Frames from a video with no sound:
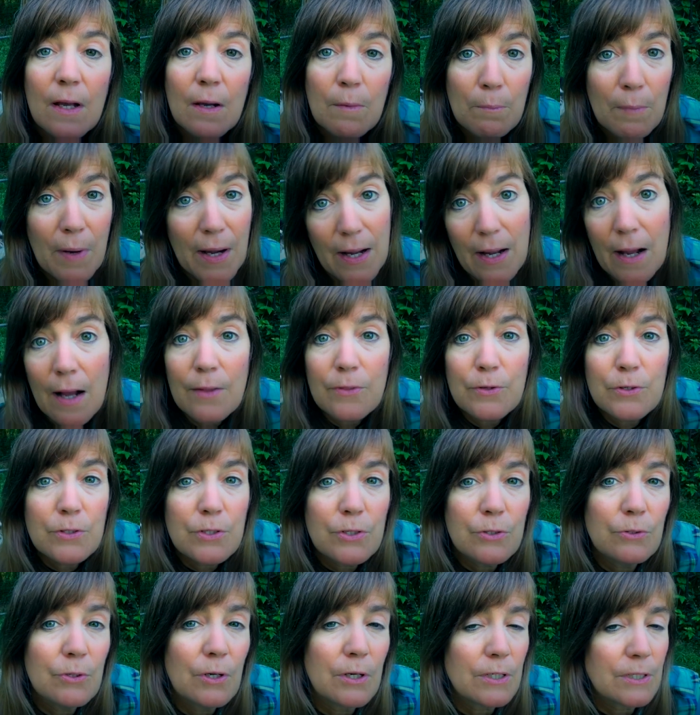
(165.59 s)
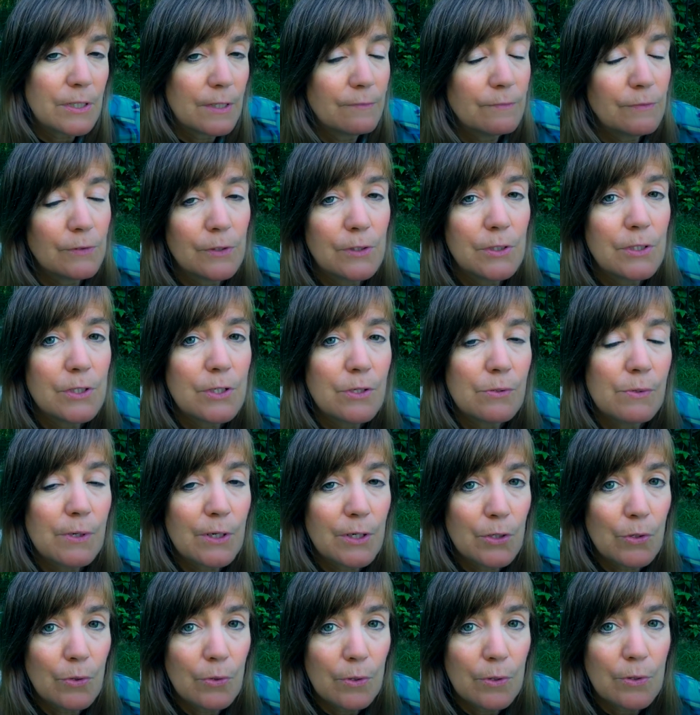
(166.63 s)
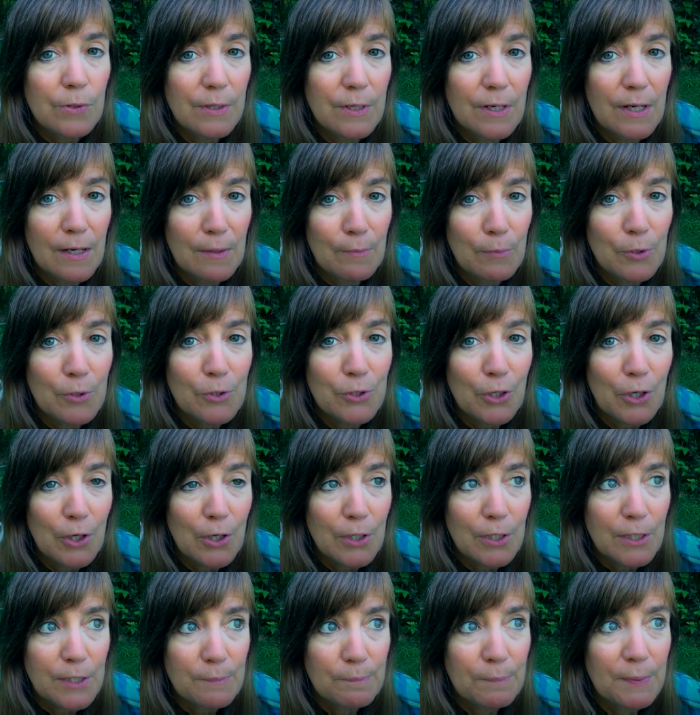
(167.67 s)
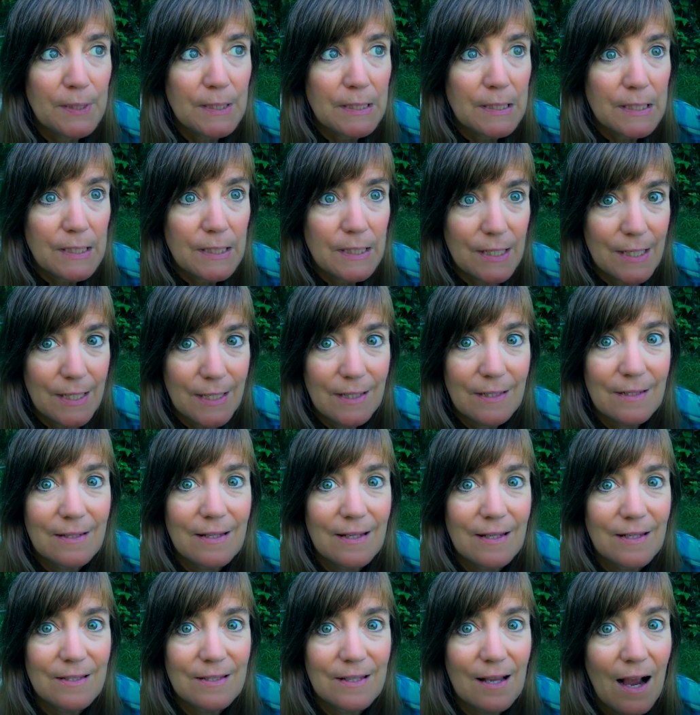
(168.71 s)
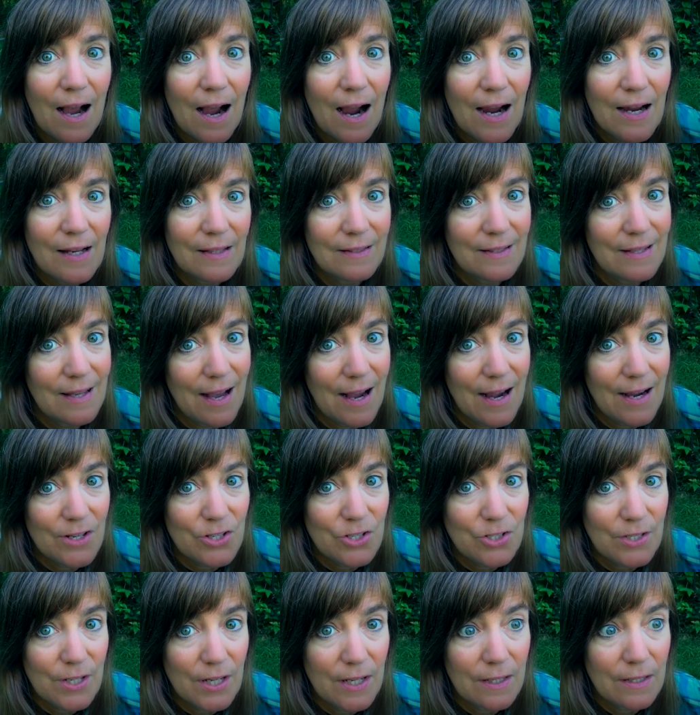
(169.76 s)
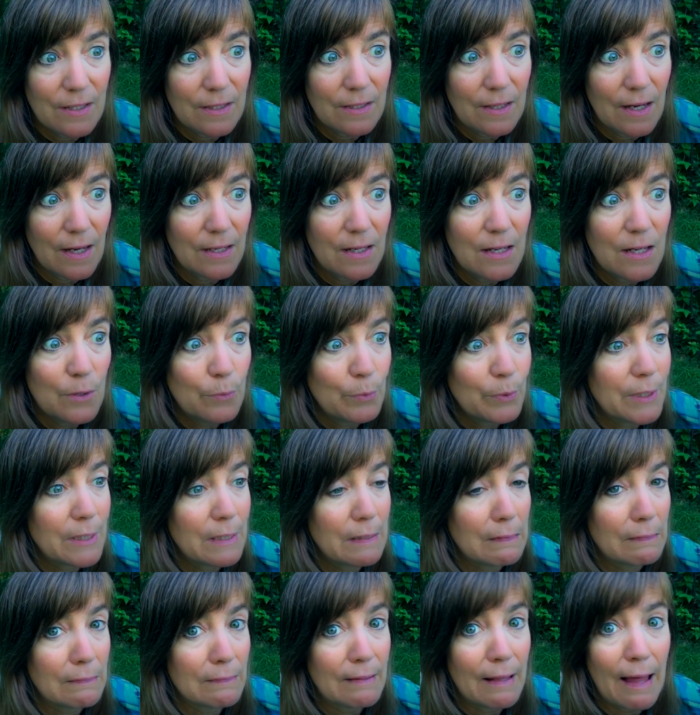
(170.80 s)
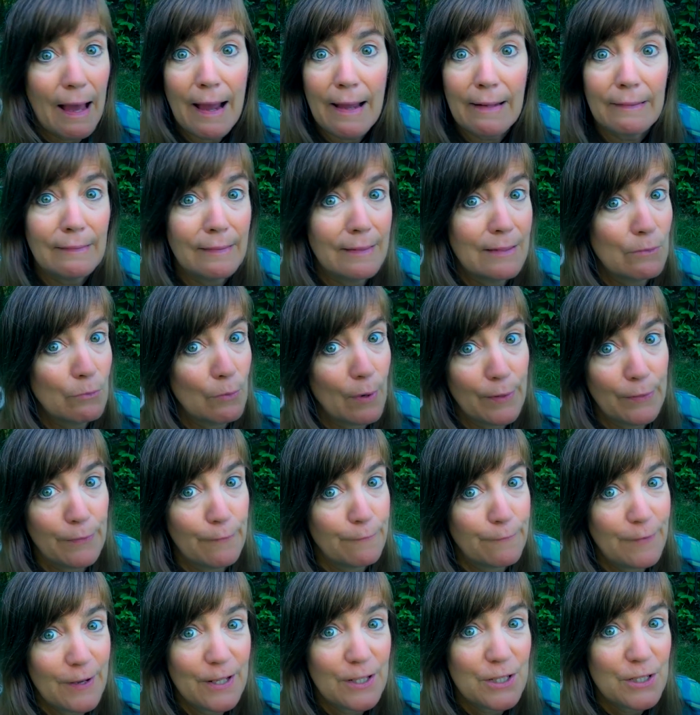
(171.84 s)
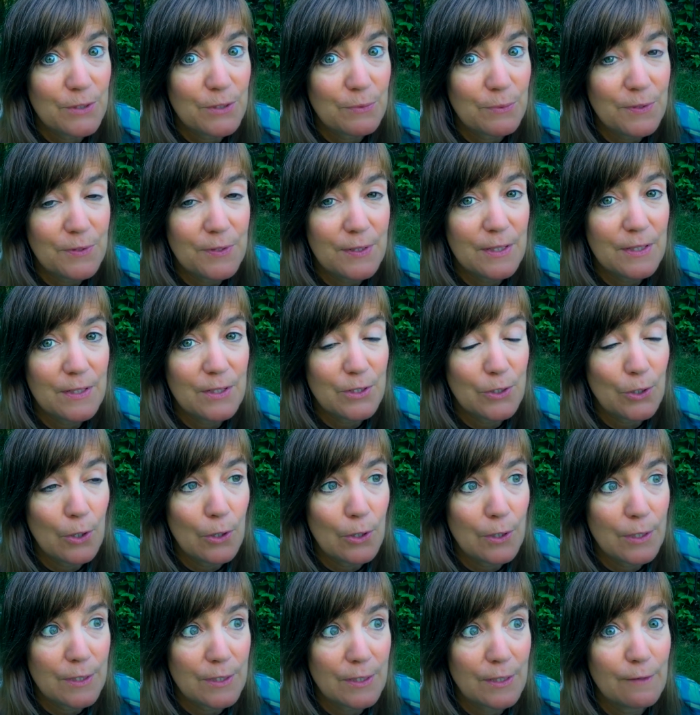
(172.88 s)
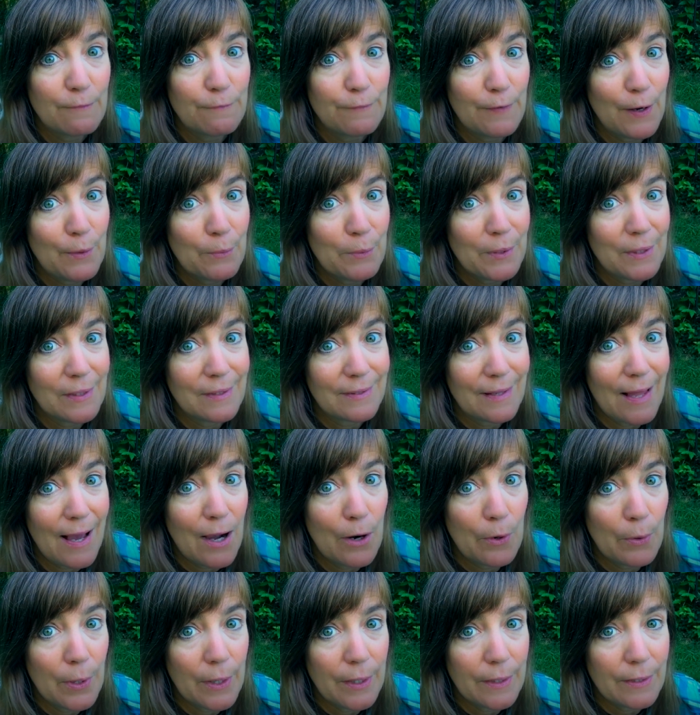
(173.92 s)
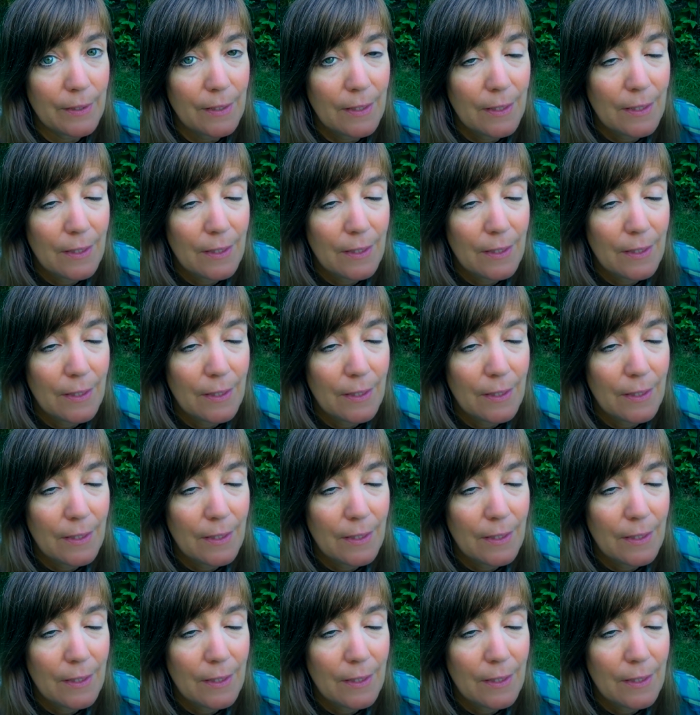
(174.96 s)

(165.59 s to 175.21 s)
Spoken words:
My other two dogs have learned to ignore the neighbor dogs, but Skeen gets highly agitated and he would gladly run the fence with these dogs if I would allow it.